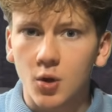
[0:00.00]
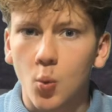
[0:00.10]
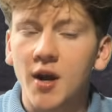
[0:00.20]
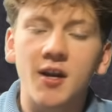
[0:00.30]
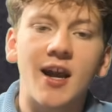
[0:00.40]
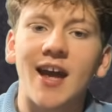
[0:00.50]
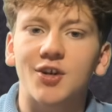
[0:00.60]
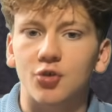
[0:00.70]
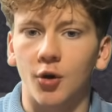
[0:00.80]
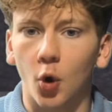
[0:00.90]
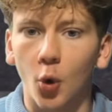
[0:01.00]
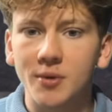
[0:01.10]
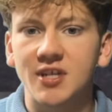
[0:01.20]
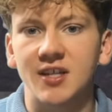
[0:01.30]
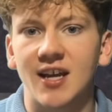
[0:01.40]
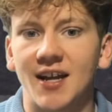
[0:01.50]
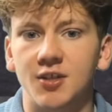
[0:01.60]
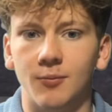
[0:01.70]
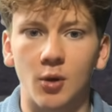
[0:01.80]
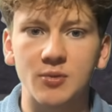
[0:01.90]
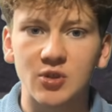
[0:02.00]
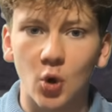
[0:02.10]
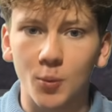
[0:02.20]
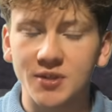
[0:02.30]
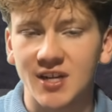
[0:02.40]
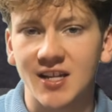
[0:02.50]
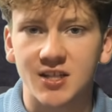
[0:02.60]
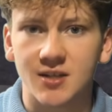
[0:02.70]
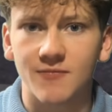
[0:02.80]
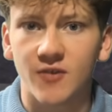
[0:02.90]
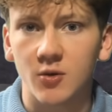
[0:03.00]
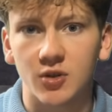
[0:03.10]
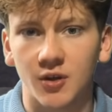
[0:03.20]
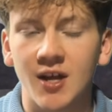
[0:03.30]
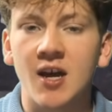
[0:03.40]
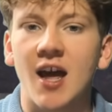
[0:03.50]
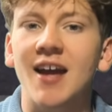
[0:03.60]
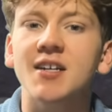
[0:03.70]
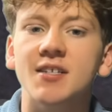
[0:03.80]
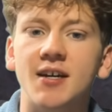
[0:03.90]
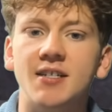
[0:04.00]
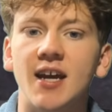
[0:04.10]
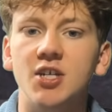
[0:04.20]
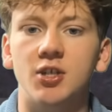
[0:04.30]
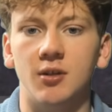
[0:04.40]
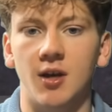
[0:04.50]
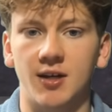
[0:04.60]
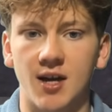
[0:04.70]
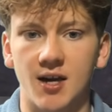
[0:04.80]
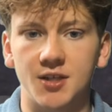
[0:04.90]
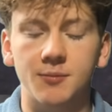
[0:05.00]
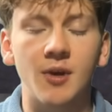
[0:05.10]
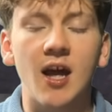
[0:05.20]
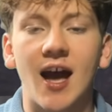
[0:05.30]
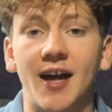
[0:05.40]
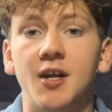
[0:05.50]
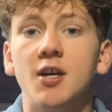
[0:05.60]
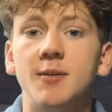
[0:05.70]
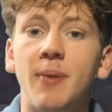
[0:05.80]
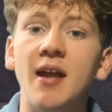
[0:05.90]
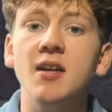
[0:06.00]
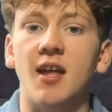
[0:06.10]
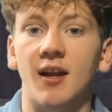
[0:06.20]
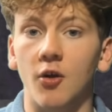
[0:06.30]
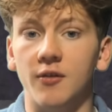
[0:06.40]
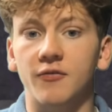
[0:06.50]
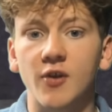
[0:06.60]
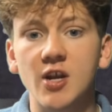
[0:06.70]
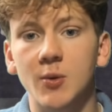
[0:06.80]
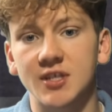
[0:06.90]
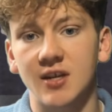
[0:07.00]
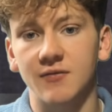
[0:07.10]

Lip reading: When an electron orbiting the atom absorbs an instant photon, excitation occurs, and depending on the frequency